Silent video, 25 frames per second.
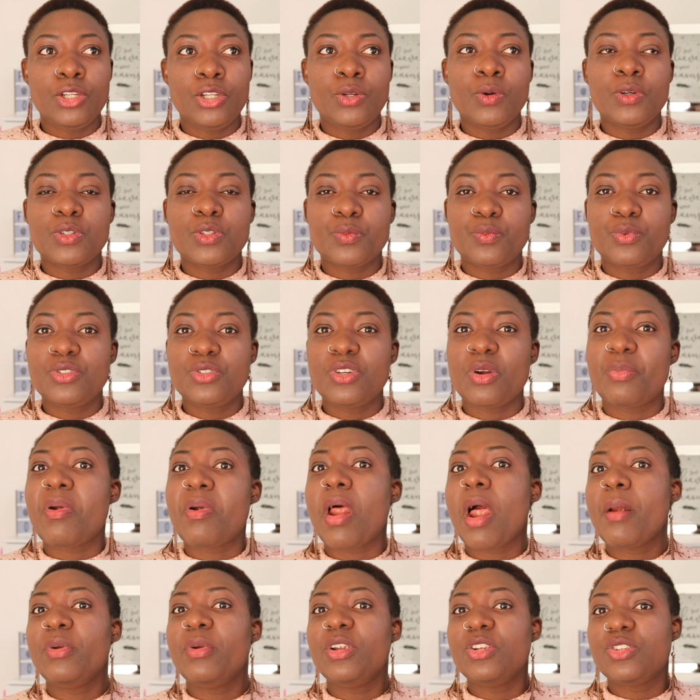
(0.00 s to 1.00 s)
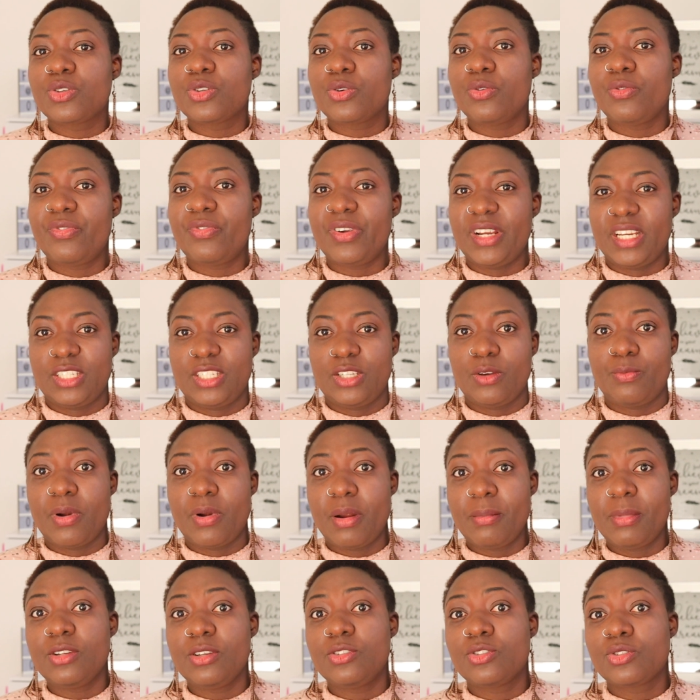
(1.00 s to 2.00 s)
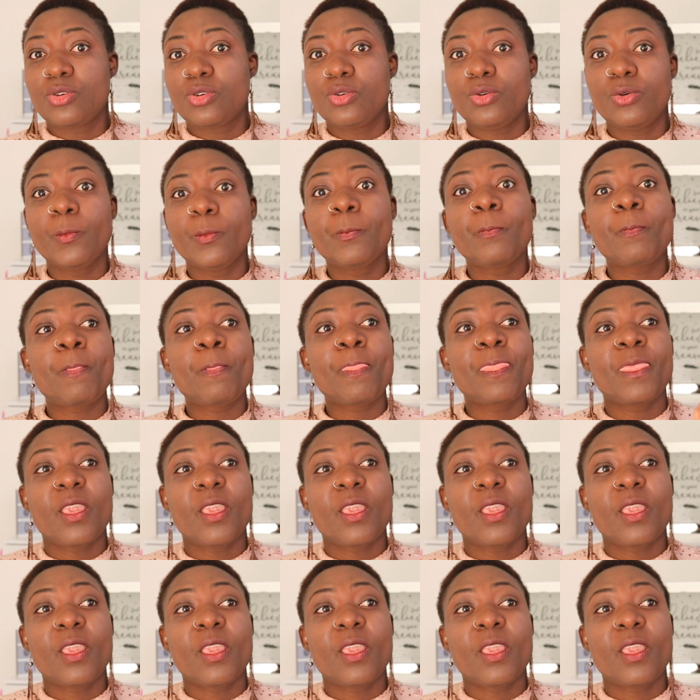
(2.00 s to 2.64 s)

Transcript: You don't want to put your primary school first. Your primary school,